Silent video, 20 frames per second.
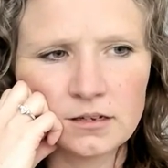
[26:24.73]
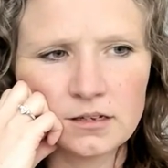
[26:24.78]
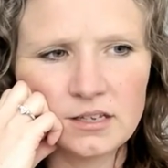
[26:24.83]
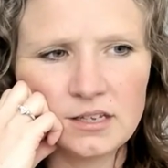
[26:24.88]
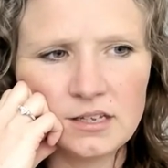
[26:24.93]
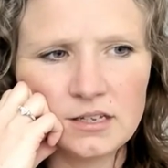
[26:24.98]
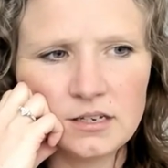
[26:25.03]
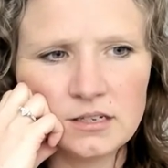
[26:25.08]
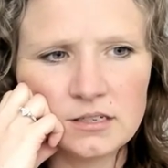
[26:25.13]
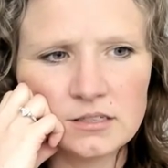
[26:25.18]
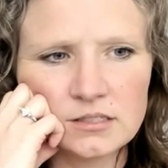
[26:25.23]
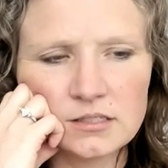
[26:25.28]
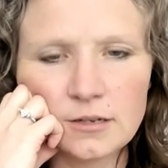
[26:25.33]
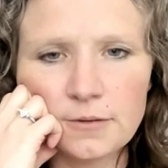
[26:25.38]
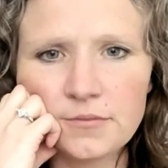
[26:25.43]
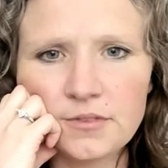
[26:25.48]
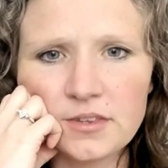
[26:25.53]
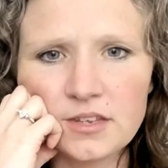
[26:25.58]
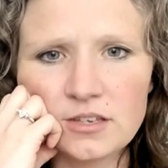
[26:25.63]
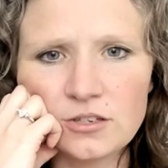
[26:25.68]
eating
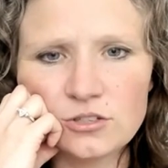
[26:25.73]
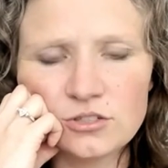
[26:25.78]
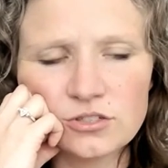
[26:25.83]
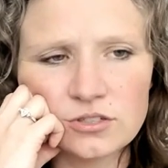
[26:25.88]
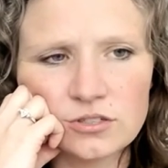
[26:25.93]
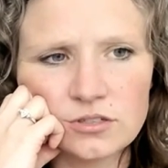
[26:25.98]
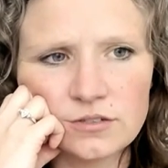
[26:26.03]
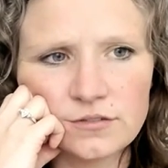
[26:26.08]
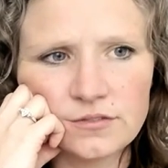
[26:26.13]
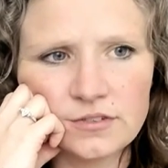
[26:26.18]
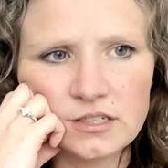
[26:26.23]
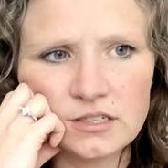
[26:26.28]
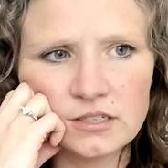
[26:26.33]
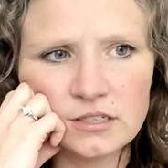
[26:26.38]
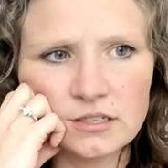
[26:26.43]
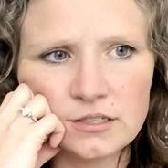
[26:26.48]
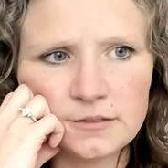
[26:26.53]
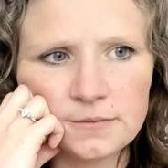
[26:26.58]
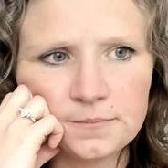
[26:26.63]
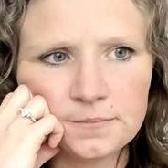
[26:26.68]
something you shouldn't have
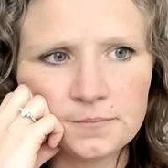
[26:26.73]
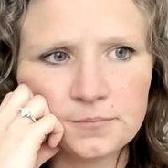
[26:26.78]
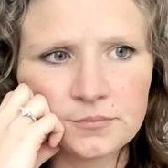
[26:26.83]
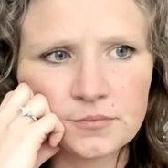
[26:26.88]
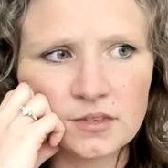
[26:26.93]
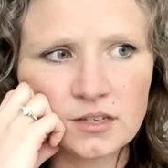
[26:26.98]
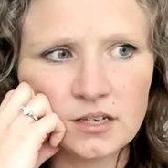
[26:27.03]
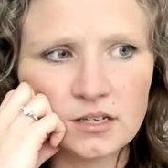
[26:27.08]
eaten,